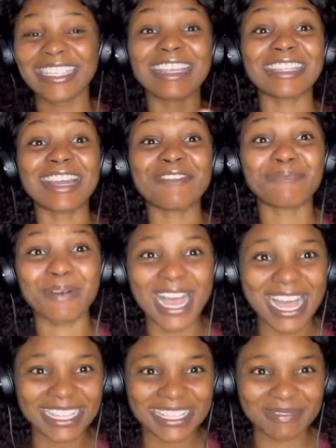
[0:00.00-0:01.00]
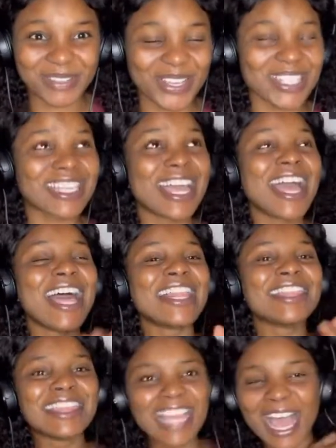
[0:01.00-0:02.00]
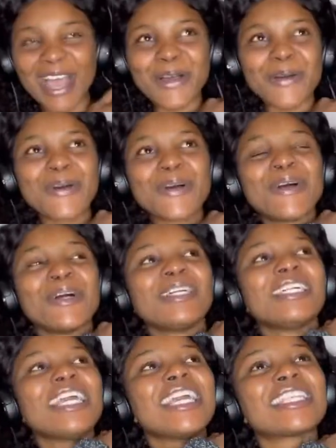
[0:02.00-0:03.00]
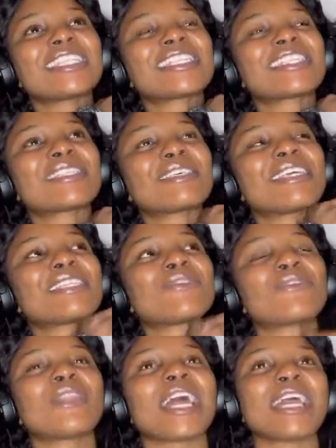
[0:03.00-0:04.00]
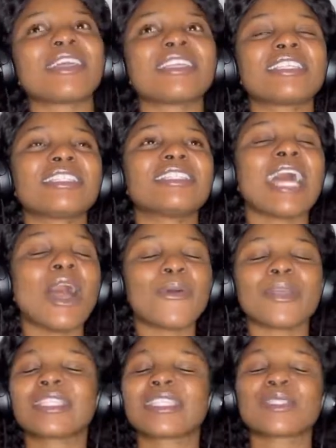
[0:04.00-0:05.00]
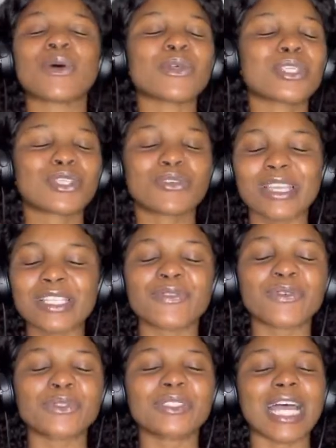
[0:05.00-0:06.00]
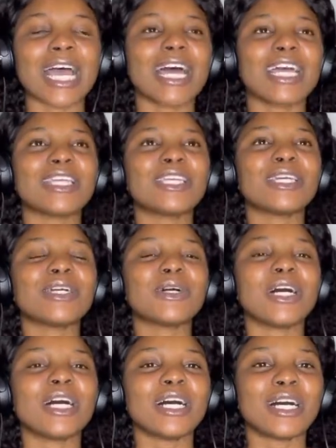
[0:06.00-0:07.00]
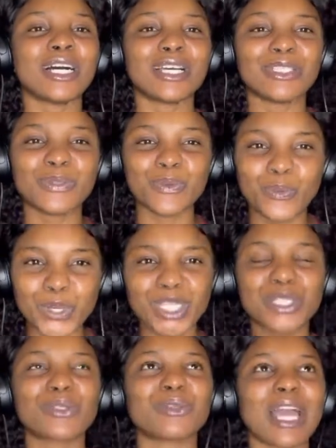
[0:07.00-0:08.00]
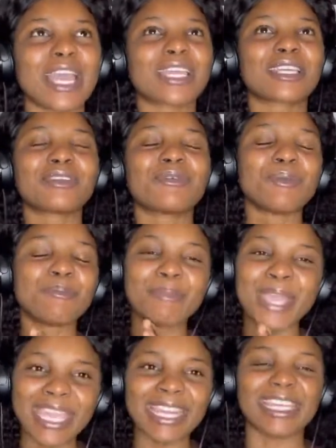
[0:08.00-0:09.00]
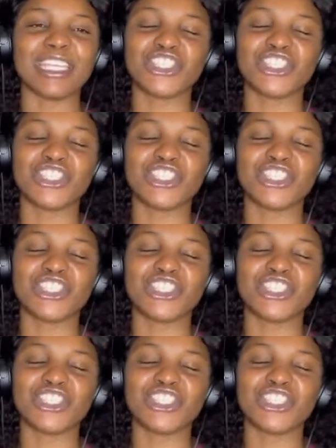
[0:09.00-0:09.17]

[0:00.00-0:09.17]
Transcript: that that passed because now it's it's full like now it's so stressful that uh, you wish to like remain a